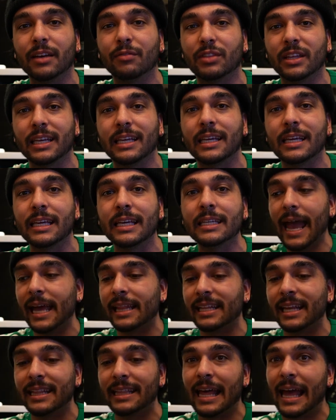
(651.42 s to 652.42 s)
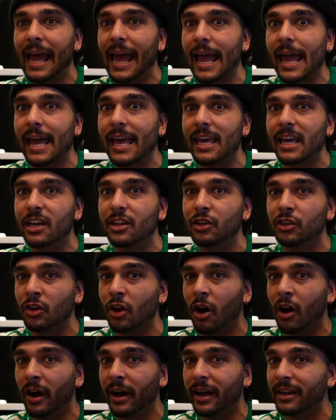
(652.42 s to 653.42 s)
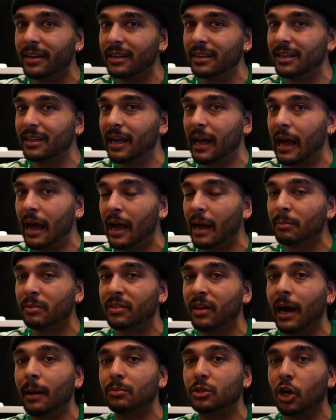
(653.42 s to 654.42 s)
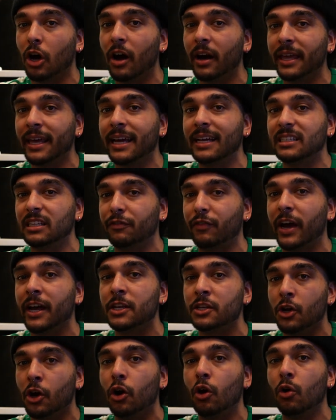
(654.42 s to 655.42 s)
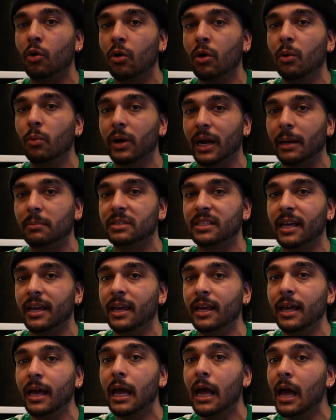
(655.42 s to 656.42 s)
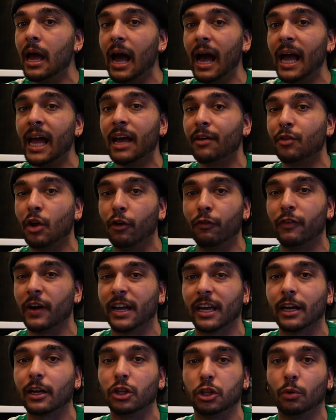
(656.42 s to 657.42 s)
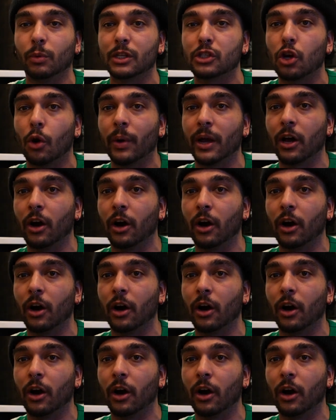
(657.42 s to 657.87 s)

of the heat, and then the egg not, I'm, I'm talking as if I know what I'm saying. I have no f***ing clue what's going